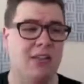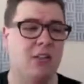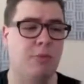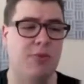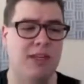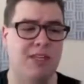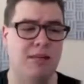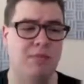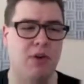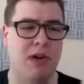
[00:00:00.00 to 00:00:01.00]
It's a little
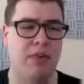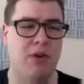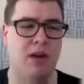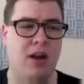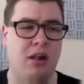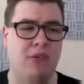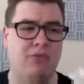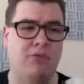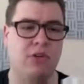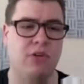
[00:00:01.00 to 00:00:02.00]
pricey, around
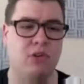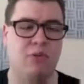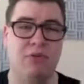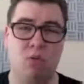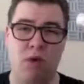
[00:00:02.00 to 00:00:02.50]
$30 for a tube of